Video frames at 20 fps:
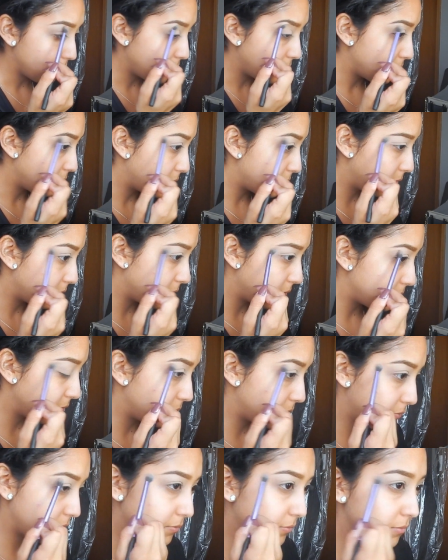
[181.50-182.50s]
what
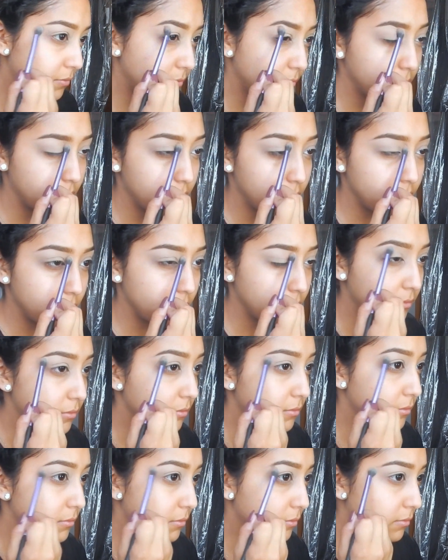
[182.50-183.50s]
eyeshadow is that?
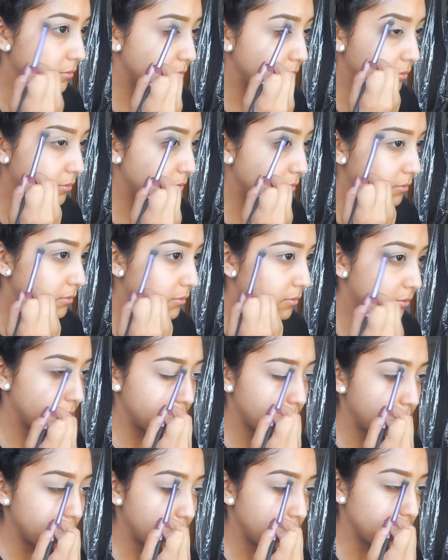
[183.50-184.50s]

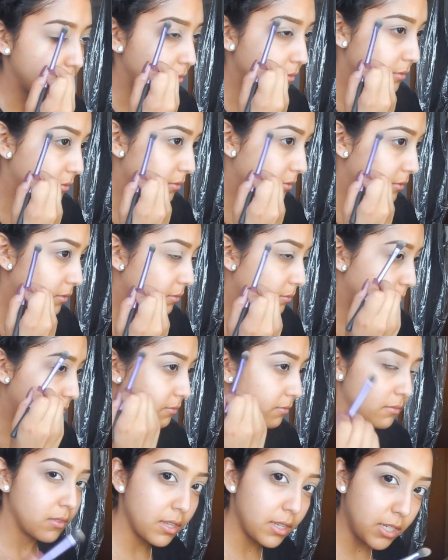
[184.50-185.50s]
It's the top
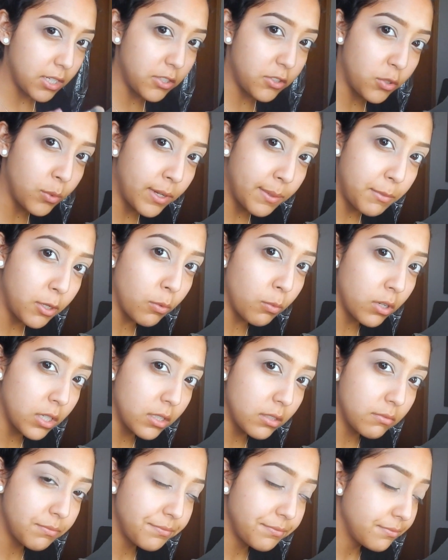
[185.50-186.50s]
left one
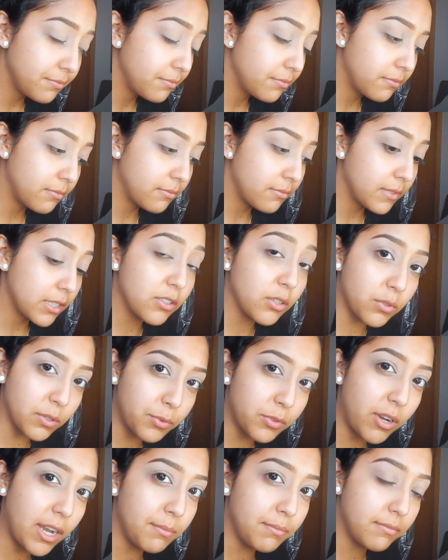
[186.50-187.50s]
on
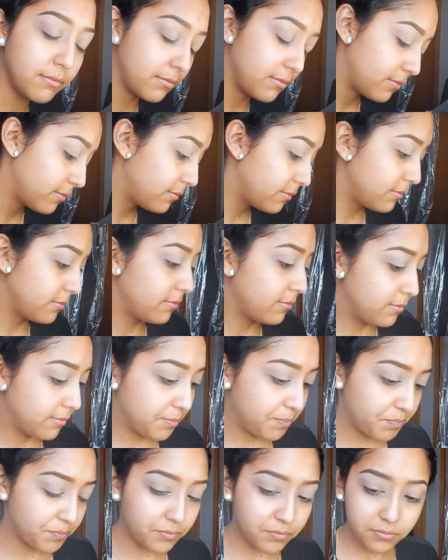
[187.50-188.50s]
the
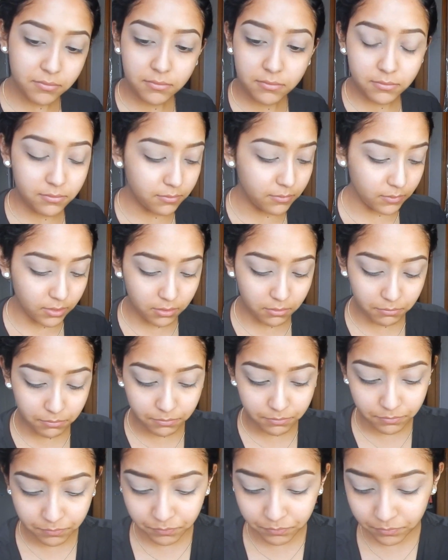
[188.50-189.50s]
Tartelette
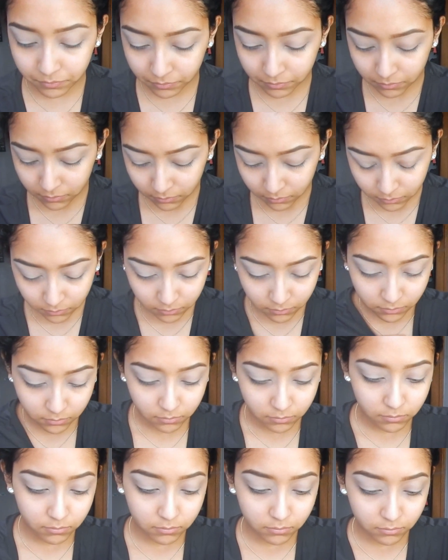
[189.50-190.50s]
palette,
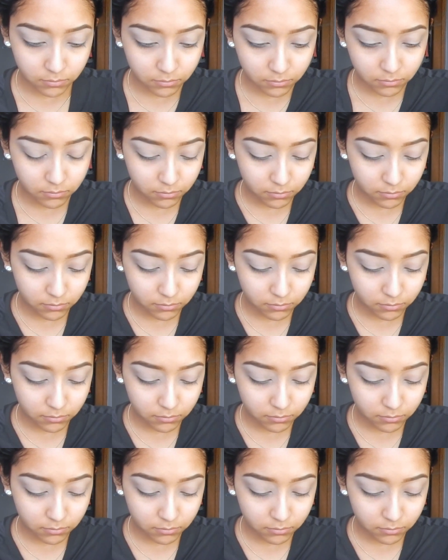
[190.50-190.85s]
just to